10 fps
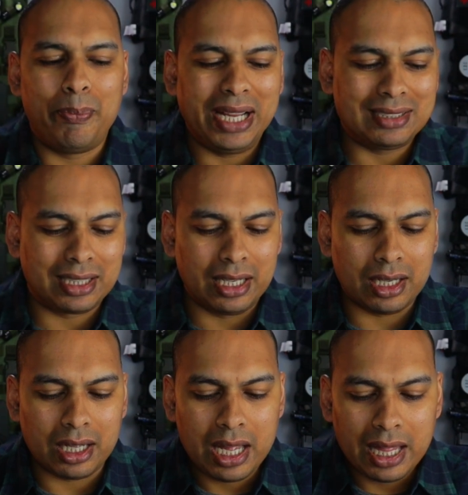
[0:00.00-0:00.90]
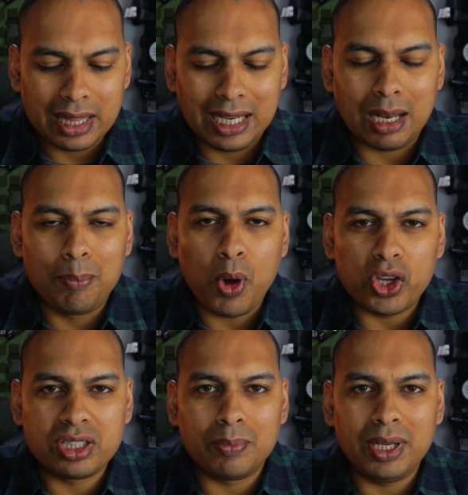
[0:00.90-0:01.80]
best gear they can
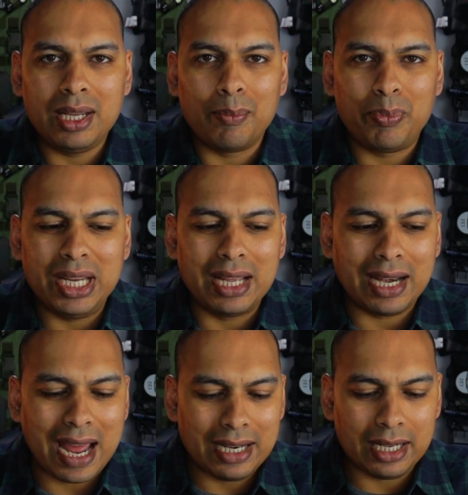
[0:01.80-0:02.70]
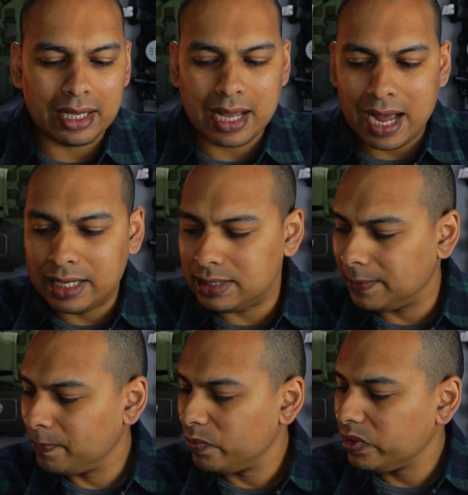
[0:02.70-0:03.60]
possibly be running. Guys,
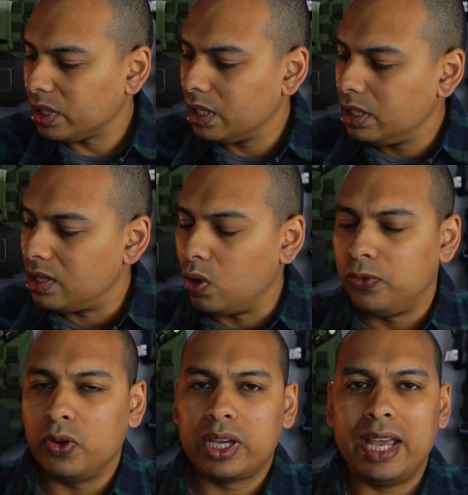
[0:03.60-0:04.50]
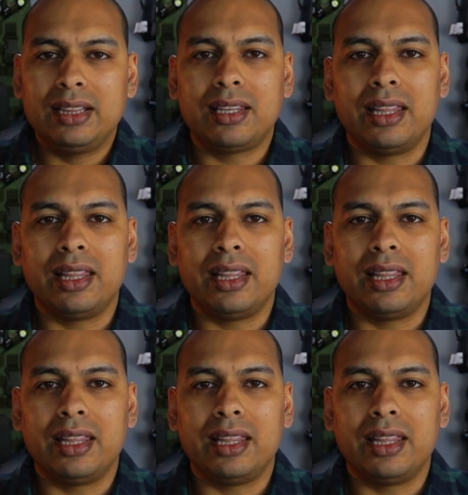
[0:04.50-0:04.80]
don't forget,